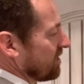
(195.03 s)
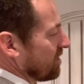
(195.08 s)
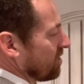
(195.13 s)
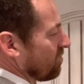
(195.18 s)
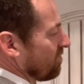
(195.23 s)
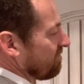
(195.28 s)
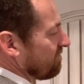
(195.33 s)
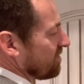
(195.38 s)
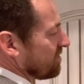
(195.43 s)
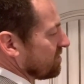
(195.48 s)

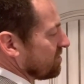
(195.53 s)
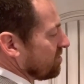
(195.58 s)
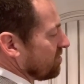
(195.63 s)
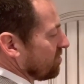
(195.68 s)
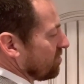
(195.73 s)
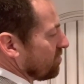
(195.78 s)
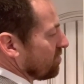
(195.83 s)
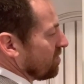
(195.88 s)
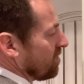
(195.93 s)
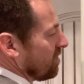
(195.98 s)
equivalent
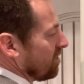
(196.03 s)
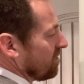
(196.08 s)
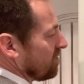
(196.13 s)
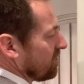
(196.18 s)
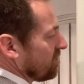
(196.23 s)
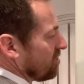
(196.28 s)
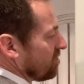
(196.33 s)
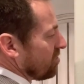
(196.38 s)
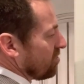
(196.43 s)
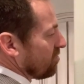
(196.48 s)
to
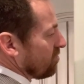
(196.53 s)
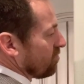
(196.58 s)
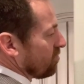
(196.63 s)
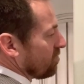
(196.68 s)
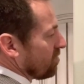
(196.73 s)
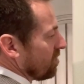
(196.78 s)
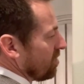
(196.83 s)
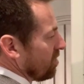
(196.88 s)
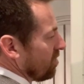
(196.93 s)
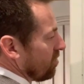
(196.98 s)
Q
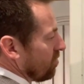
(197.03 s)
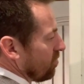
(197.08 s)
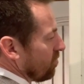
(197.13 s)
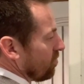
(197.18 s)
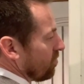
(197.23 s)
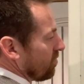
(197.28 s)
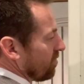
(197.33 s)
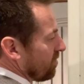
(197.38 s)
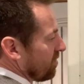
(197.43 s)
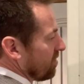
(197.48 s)

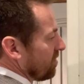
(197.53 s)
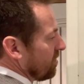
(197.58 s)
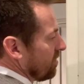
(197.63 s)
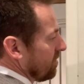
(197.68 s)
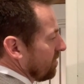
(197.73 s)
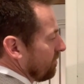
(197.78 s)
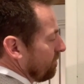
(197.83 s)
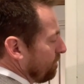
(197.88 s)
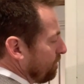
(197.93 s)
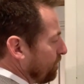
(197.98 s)
or
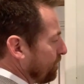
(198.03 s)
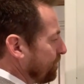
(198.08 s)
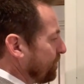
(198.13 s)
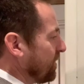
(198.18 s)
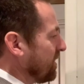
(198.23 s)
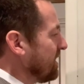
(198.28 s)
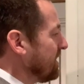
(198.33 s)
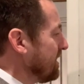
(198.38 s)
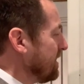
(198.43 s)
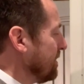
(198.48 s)

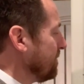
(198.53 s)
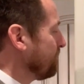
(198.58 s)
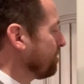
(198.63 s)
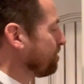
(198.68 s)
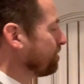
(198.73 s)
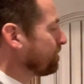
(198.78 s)
P.